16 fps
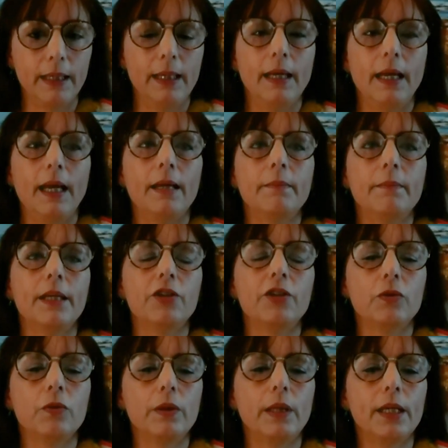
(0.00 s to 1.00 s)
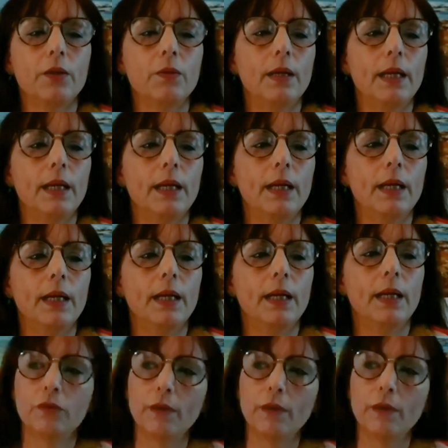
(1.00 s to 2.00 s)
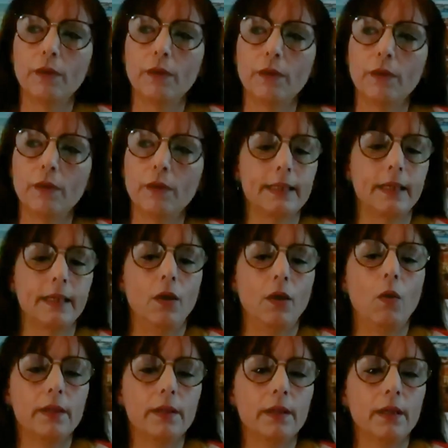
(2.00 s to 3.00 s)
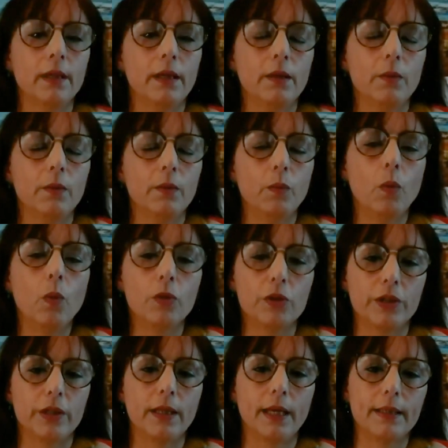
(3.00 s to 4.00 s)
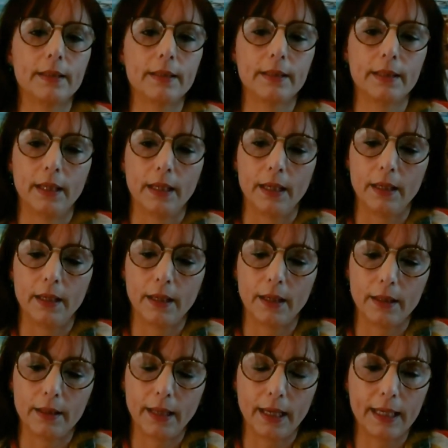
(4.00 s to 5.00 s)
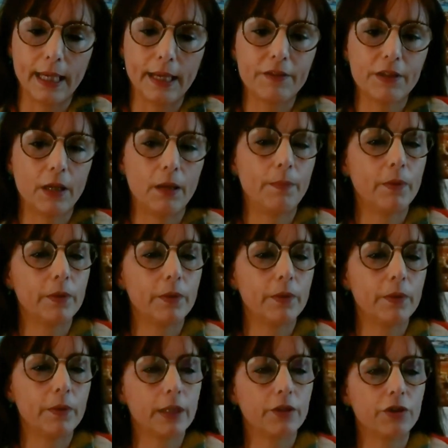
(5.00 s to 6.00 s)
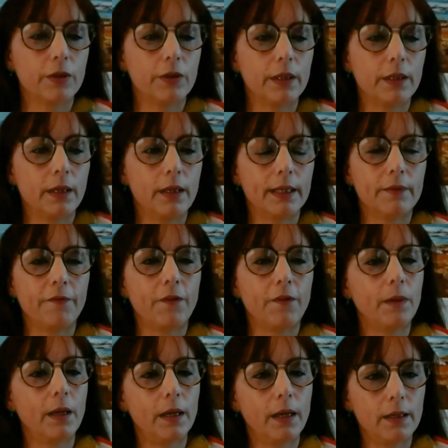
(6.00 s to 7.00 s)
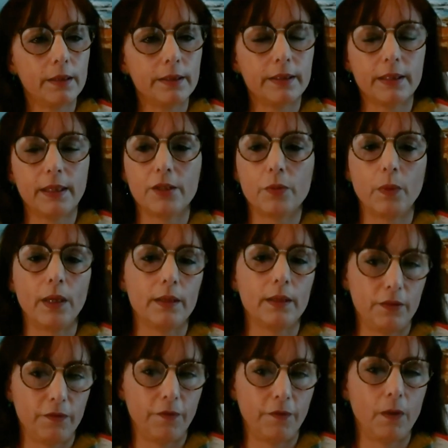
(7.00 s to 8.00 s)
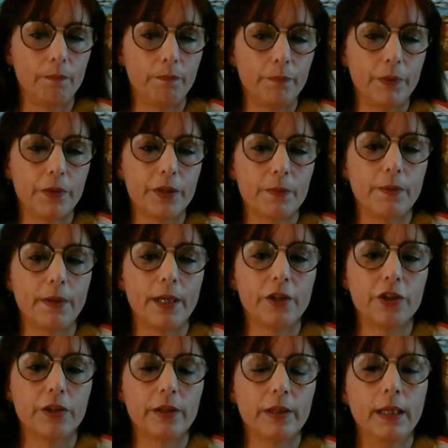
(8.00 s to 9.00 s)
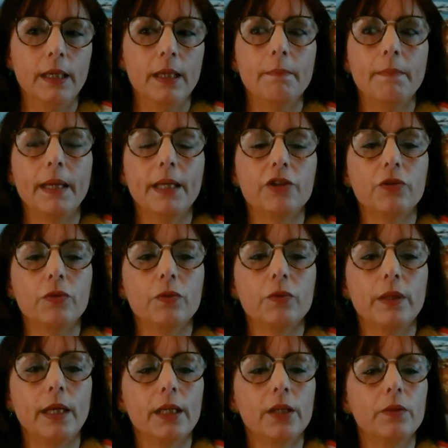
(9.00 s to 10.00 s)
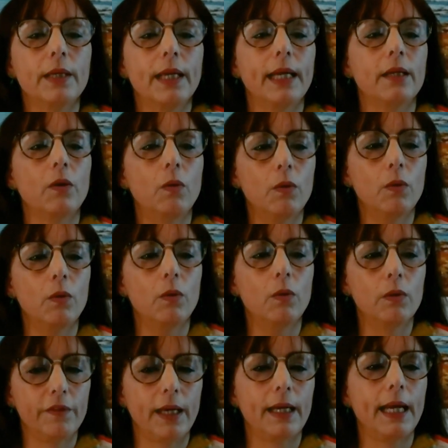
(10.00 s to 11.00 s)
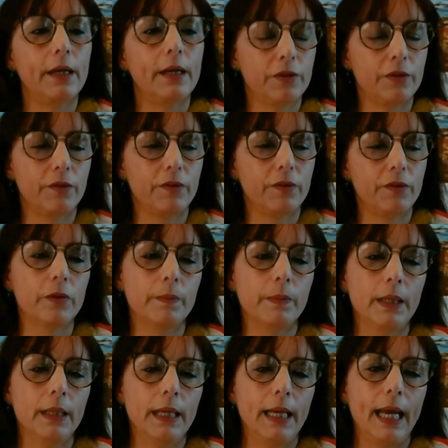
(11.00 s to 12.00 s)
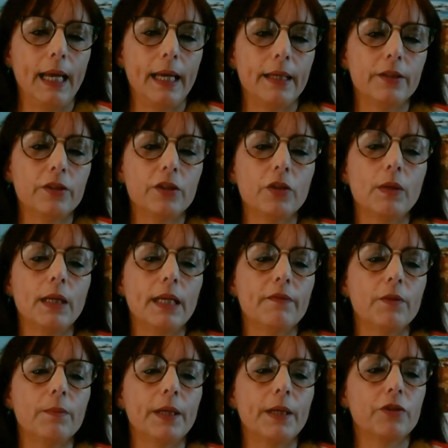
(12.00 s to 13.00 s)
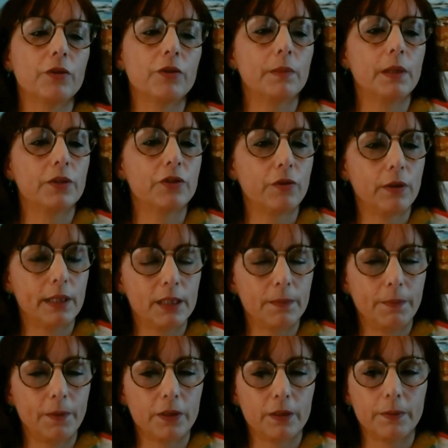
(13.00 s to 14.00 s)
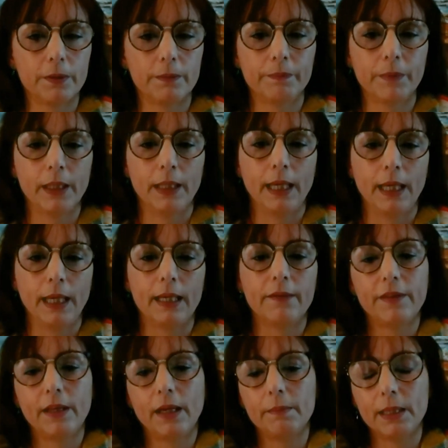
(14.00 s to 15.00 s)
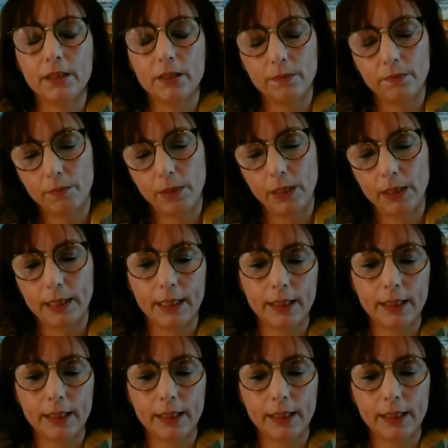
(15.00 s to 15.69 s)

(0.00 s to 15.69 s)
and make sure that you release all of the water that leaves our body during the night from our lungs as well as from perspiration. Make sure that you get all of that out of the room and you leave your bedroom as dry as possible. And if that means plugging in a